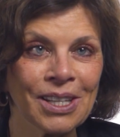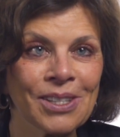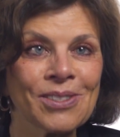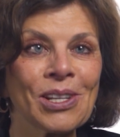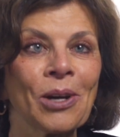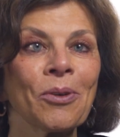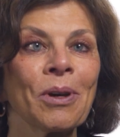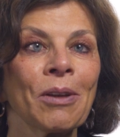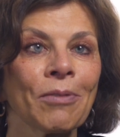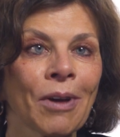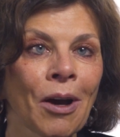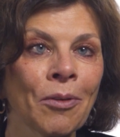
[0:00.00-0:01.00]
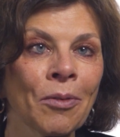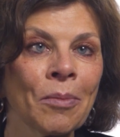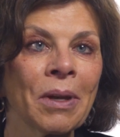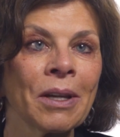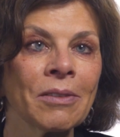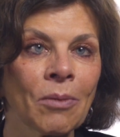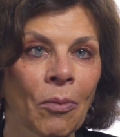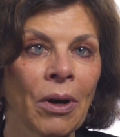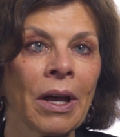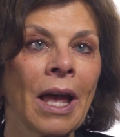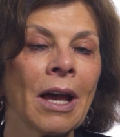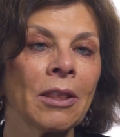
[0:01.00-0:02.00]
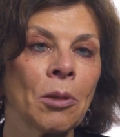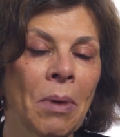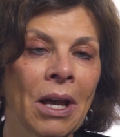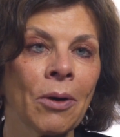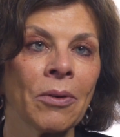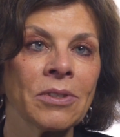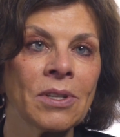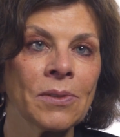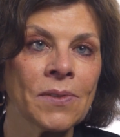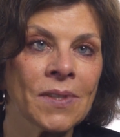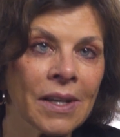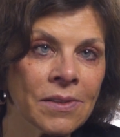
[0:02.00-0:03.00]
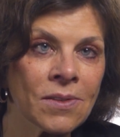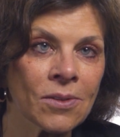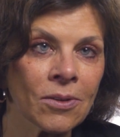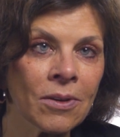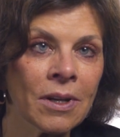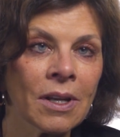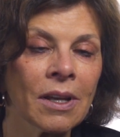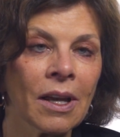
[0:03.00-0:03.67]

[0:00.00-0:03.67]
So if government had the power to censor,